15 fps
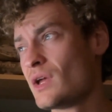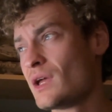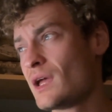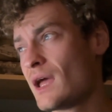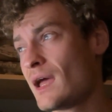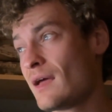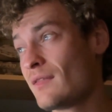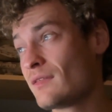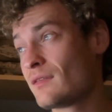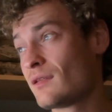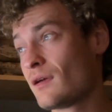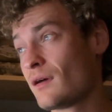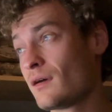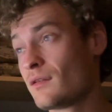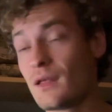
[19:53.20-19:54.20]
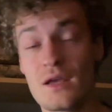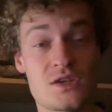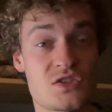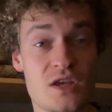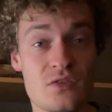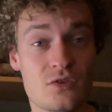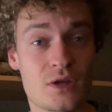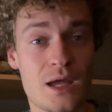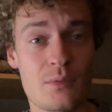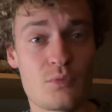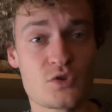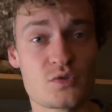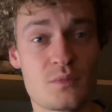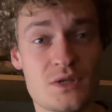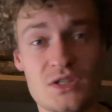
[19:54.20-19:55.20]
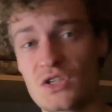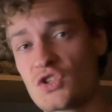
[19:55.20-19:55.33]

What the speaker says: And a center cap was missing,